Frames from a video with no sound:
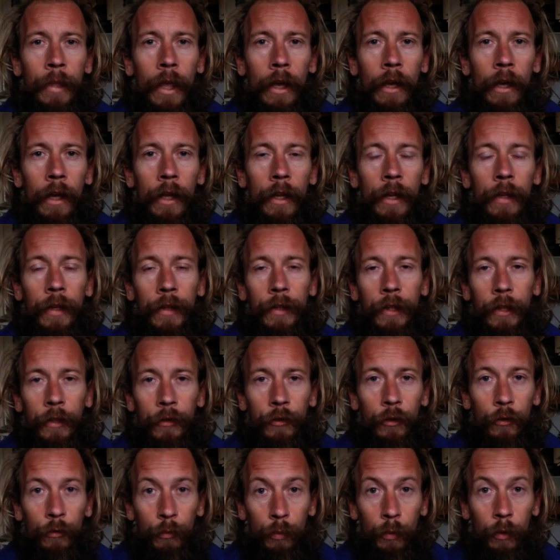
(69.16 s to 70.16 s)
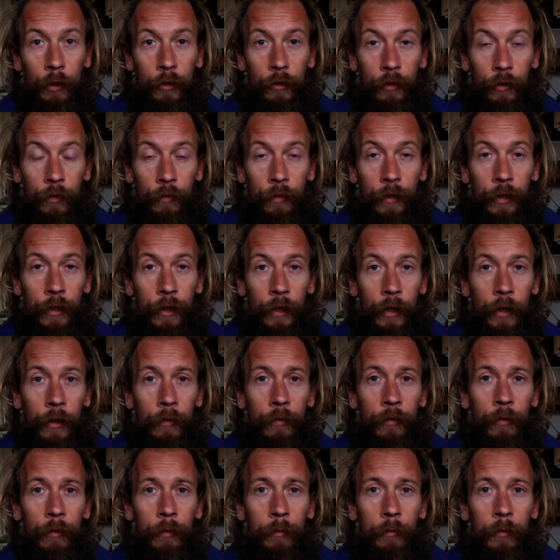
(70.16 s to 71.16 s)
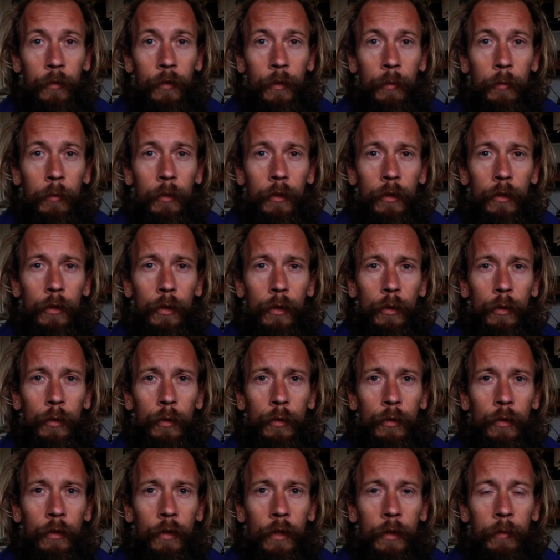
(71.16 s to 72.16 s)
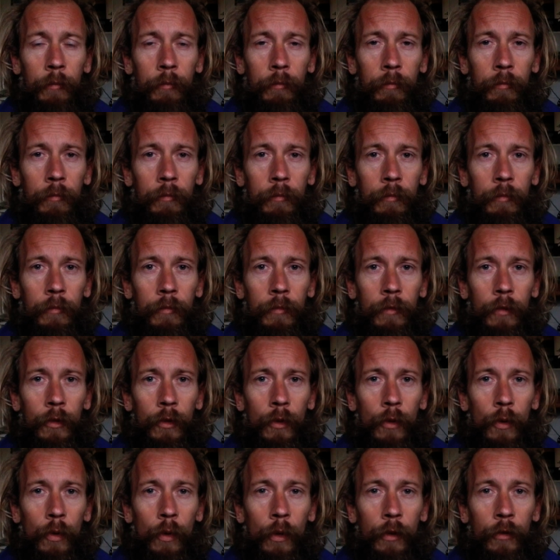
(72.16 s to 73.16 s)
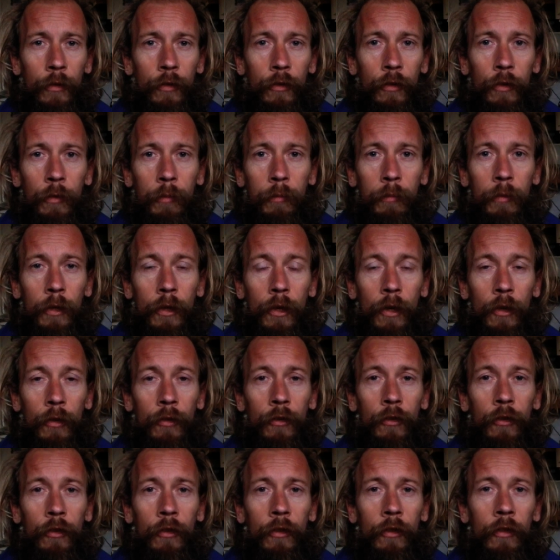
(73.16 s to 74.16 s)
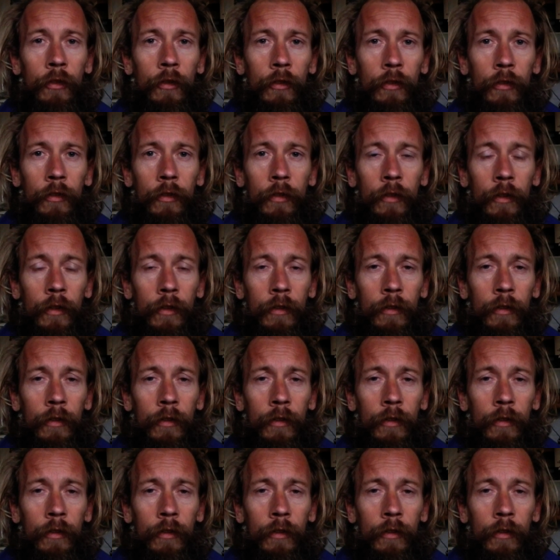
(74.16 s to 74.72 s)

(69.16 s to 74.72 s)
And then I just watched a video from someone called um, Quantum Conscience,